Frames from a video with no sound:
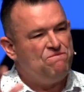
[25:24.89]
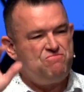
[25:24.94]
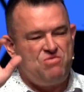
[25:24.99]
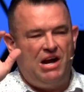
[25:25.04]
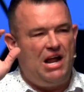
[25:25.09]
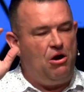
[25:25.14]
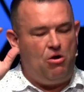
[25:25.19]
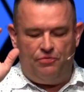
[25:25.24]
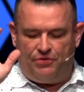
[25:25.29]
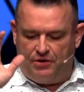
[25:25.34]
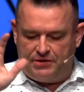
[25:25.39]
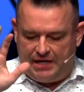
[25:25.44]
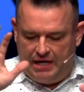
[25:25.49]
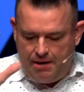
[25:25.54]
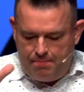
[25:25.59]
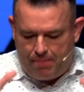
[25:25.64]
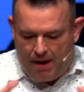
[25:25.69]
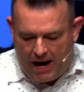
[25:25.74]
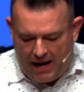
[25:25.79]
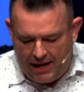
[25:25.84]
Now, I don't know if there's
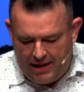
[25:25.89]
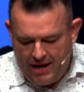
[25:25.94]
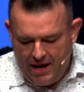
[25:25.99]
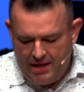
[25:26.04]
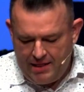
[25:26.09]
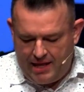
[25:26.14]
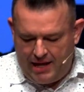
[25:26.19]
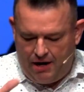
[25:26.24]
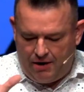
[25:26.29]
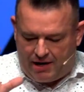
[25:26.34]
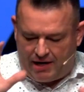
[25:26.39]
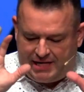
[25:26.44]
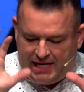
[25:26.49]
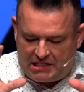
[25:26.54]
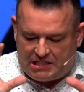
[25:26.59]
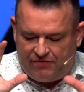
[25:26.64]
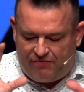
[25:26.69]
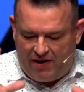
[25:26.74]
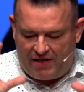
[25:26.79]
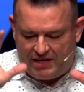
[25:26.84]
anybody that here can
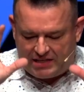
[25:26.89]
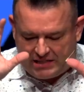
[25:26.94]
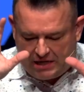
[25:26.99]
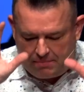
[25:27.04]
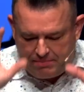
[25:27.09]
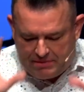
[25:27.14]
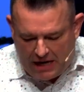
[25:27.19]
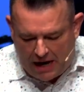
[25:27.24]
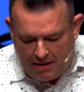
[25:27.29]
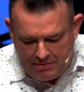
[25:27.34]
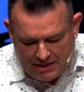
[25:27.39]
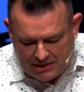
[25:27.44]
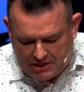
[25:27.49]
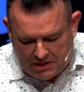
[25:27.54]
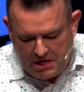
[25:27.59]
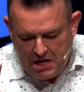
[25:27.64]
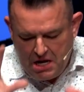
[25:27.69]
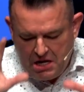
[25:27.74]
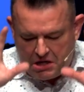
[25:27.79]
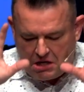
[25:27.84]
testify that sometimes,
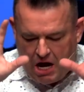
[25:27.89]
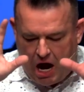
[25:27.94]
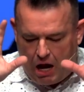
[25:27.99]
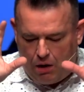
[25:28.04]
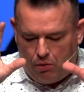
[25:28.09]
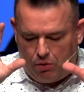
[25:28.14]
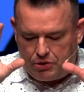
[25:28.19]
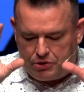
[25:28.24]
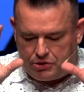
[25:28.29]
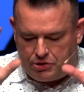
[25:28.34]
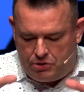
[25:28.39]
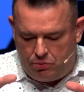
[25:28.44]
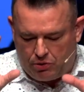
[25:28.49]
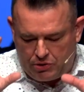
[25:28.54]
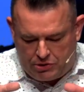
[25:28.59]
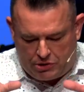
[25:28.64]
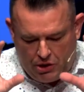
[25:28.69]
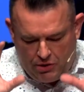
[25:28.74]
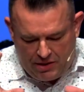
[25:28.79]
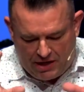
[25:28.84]
listen, God
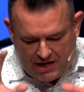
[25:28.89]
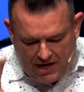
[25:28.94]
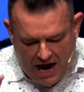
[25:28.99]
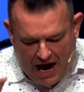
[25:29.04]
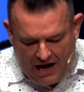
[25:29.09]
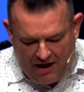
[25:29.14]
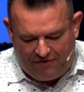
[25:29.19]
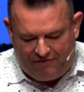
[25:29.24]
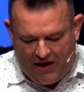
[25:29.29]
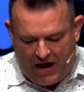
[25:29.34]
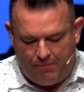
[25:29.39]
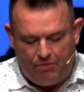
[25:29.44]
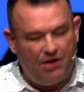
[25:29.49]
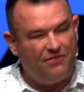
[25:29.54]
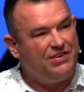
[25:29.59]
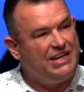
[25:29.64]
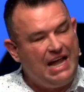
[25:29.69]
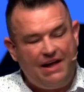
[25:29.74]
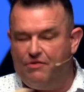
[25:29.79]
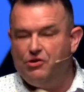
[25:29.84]
will do the kind of favor
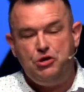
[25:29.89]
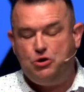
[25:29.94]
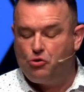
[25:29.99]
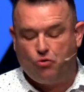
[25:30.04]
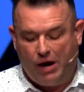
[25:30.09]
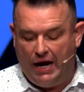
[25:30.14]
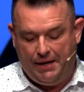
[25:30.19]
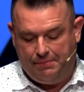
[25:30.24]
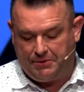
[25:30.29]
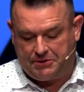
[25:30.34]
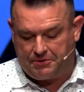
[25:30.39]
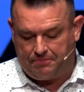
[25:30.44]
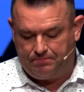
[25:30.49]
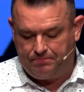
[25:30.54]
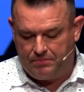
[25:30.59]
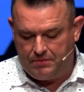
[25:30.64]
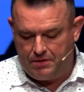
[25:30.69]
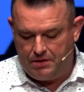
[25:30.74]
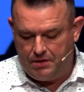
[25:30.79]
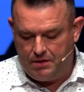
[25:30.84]
of giving you
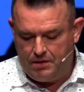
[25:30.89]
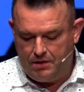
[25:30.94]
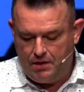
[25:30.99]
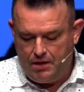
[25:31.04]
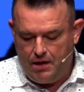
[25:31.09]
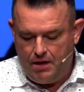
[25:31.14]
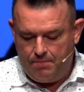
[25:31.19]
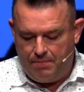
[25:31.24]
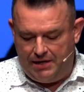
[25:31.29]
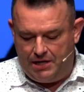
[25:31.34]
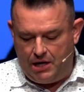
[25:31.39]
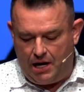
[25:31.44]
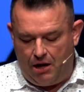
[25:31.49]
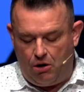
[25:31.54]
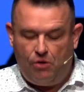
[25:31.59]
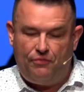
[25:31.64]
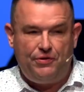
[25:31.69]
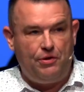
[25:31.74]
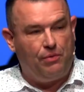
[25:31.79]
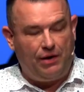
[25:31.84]
grapes. But I don't
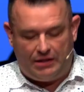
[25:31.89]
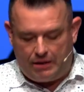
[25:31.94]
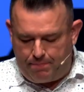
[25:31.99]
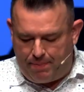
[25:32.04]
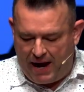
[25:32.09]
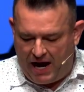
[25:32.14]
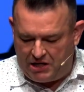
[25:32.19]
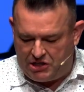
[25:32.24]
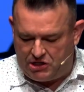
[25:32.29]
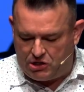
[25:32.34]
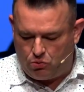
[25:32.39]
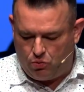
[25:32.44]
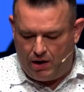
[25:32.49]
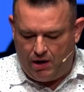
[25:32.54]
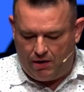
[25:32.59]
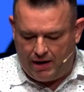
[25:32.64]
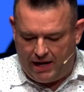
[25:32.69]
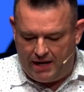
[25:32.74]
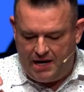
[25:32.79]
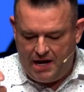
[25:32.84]
know if you read the passage as
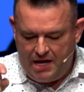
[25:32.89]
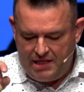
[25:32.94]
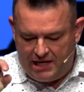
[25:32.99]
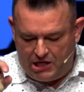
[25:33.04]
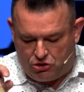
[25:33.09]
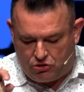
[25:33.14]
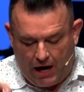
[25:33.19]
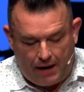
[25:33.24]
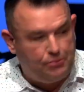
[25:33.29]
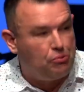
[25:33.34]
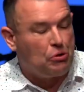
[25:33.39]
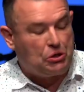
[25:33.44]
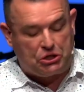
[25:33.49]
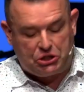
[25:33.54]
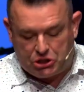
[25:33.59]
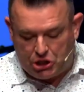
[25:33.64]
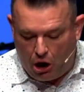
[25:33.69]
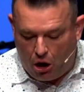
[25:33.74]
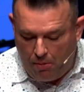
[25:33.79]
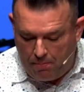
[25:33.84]
well. Again, these grapes were
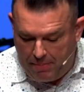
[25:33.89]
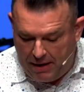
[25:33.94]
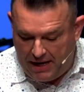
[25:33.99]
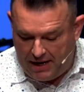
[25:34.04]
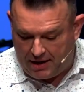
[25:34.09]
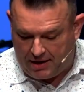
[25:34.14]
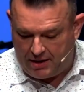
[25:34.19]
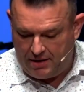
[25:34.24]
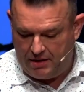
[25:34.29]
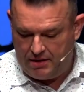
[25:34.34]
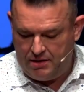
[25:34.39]
so big.